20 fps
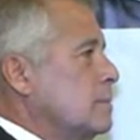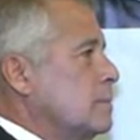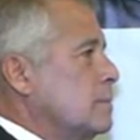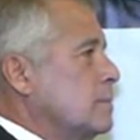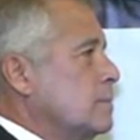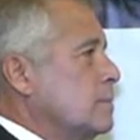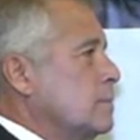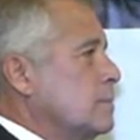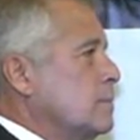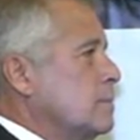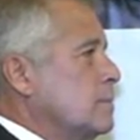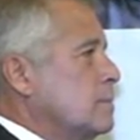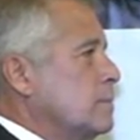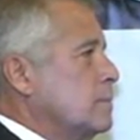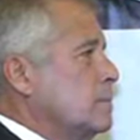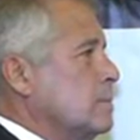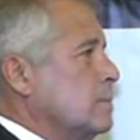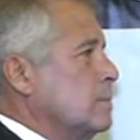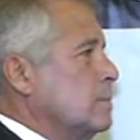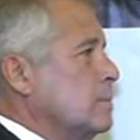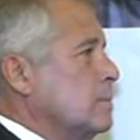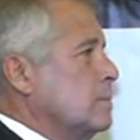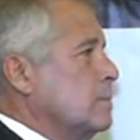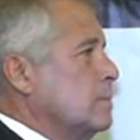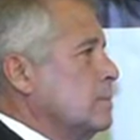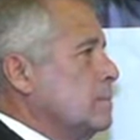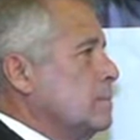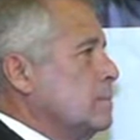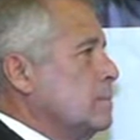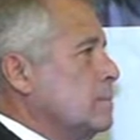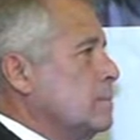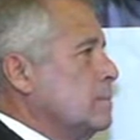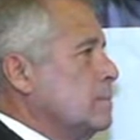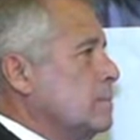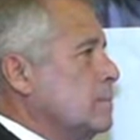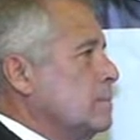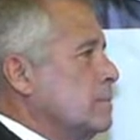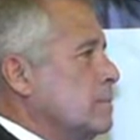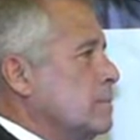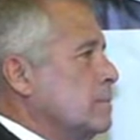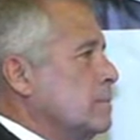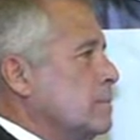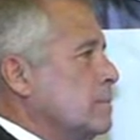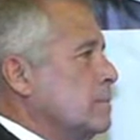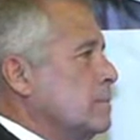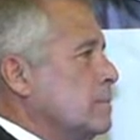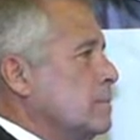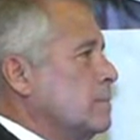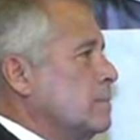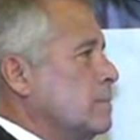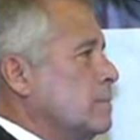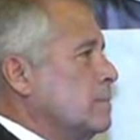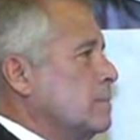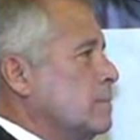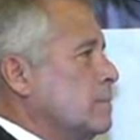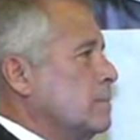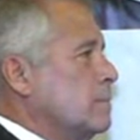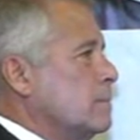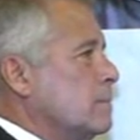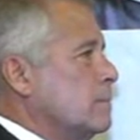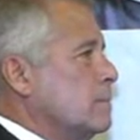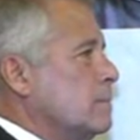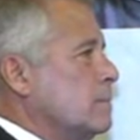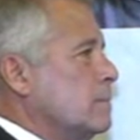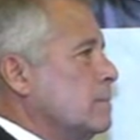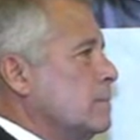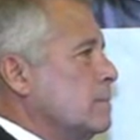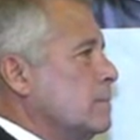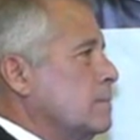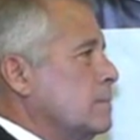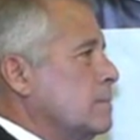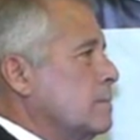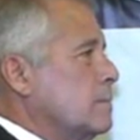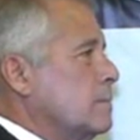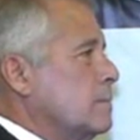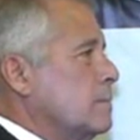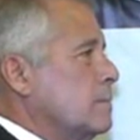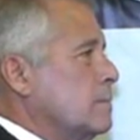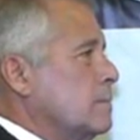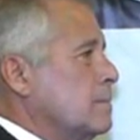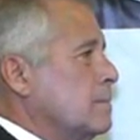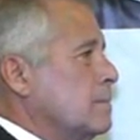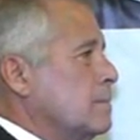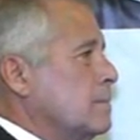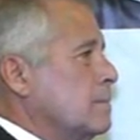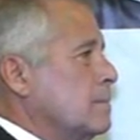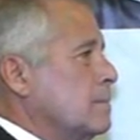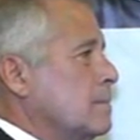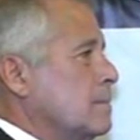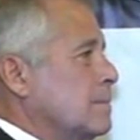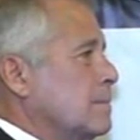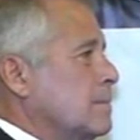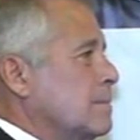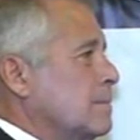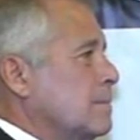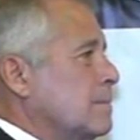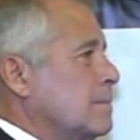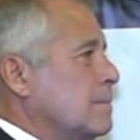The person shown says nothing.